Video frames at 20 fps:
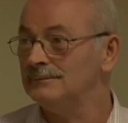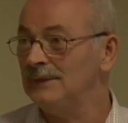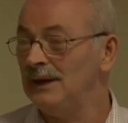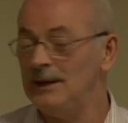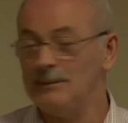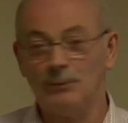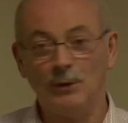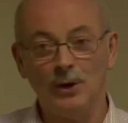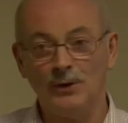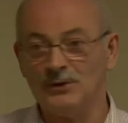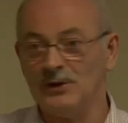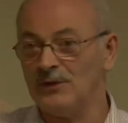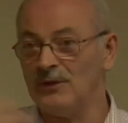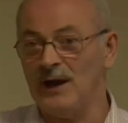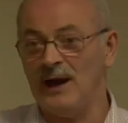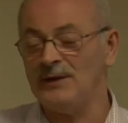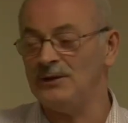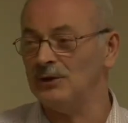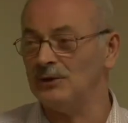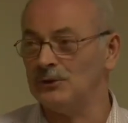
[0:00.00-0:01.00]
He brought
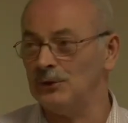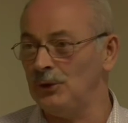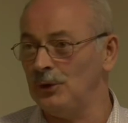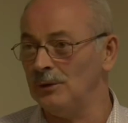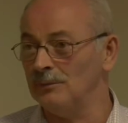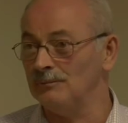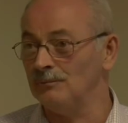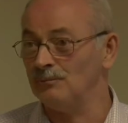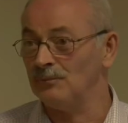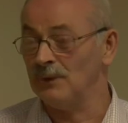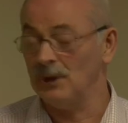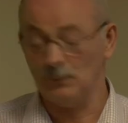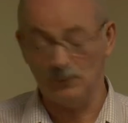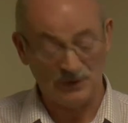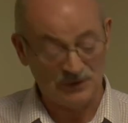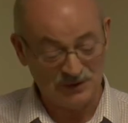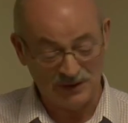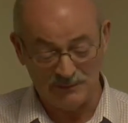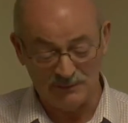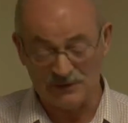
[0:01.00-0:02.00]
Nathanael to him. It
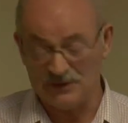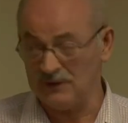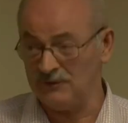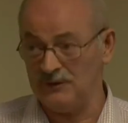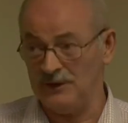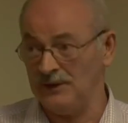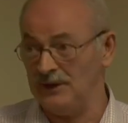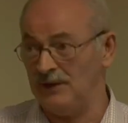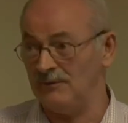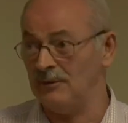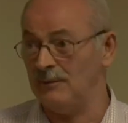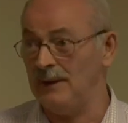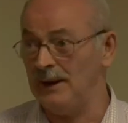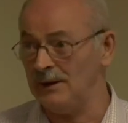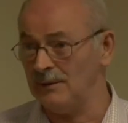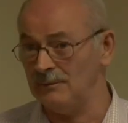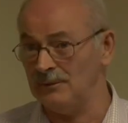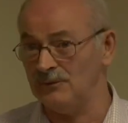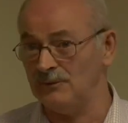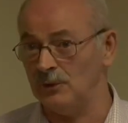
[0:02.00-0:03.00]
would seem as if he had never met
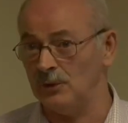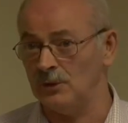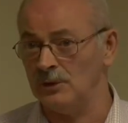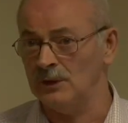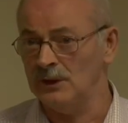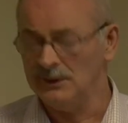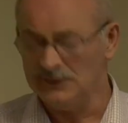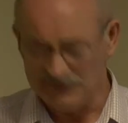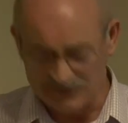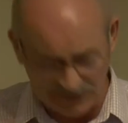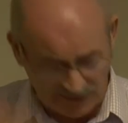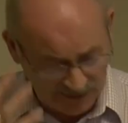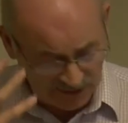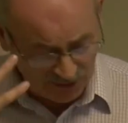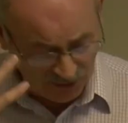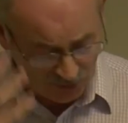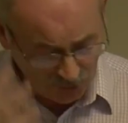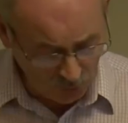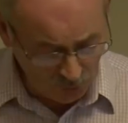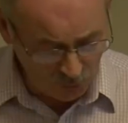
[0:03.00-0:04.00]
him before. You see, he
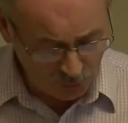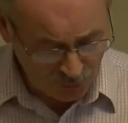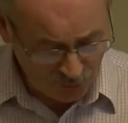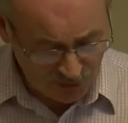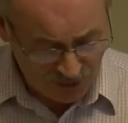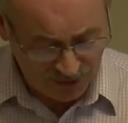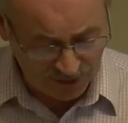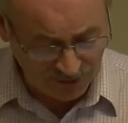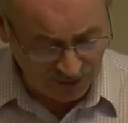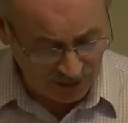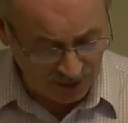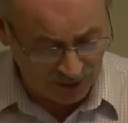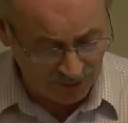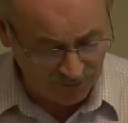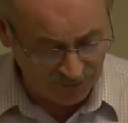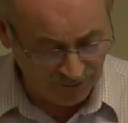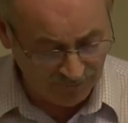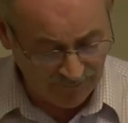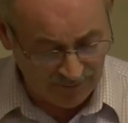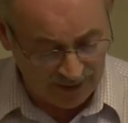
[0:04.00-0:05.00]
knows what's in the
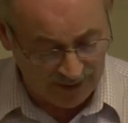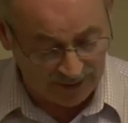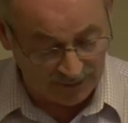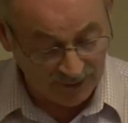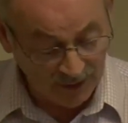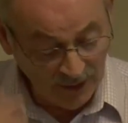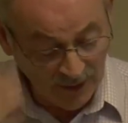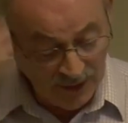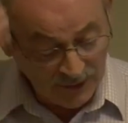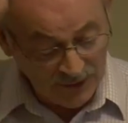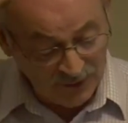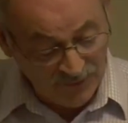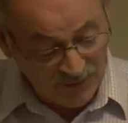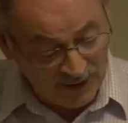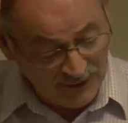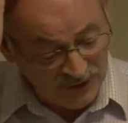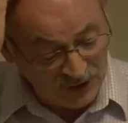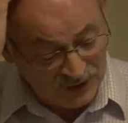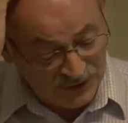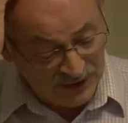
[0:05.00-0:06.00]
heart of man.
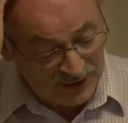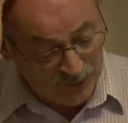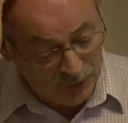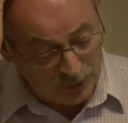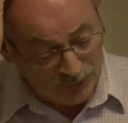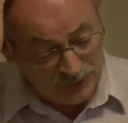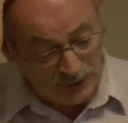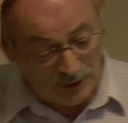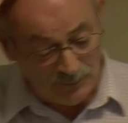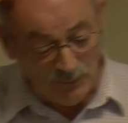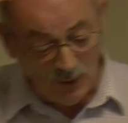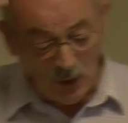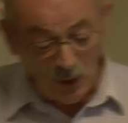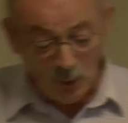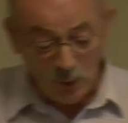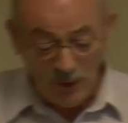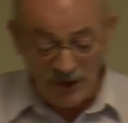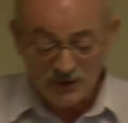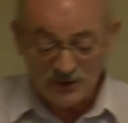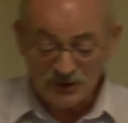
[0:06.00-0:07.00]
Nathanael said unto him,
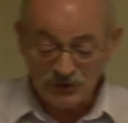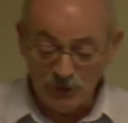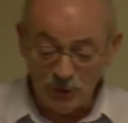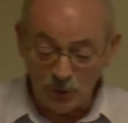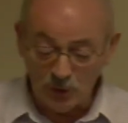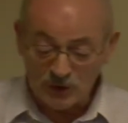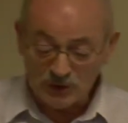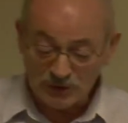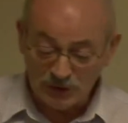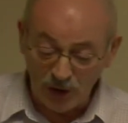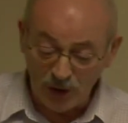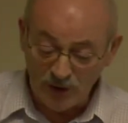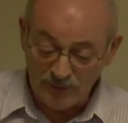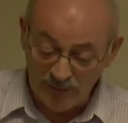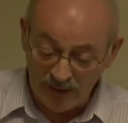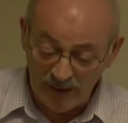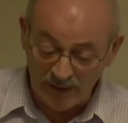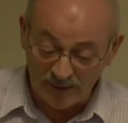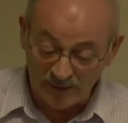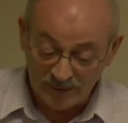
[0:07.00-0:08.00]
whence knowest thou
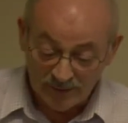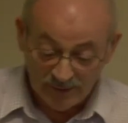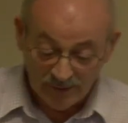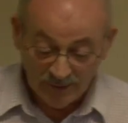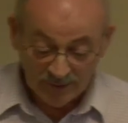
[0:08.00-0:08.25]
me?